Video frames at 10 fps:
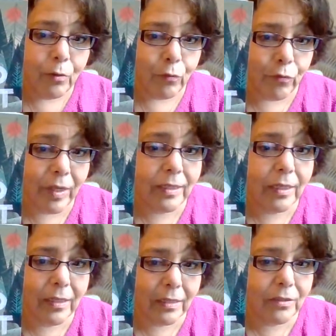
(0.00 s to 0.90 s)
written
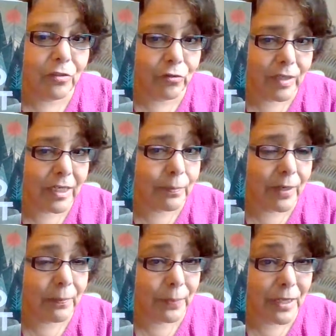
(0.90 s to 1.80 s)
and illustrated
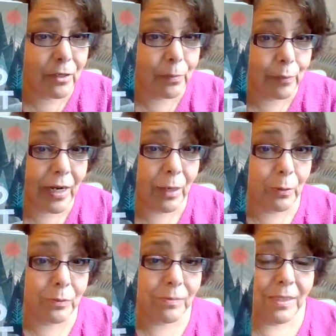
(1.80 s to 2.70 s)
by Peter
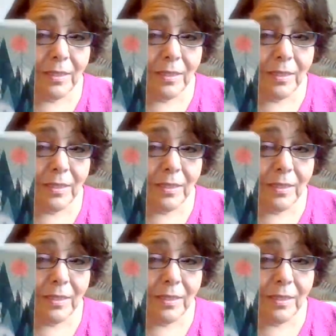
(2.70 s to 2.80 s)
Brown.